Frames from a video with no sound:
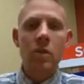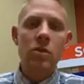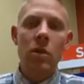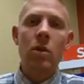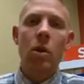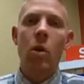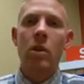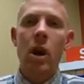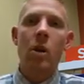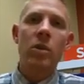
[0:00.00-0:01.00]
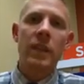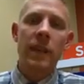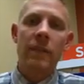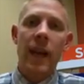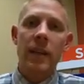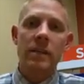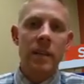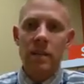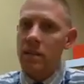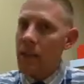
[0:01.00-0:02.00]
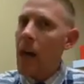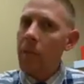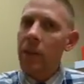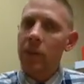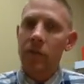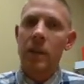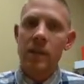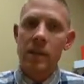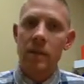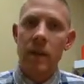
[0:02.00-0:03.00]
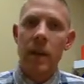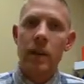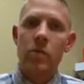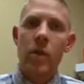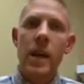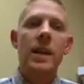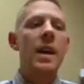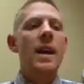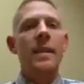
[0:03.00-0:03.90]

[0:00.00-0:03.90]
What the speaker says: So to go along with the advantages, there's obviously a disadvantage, right?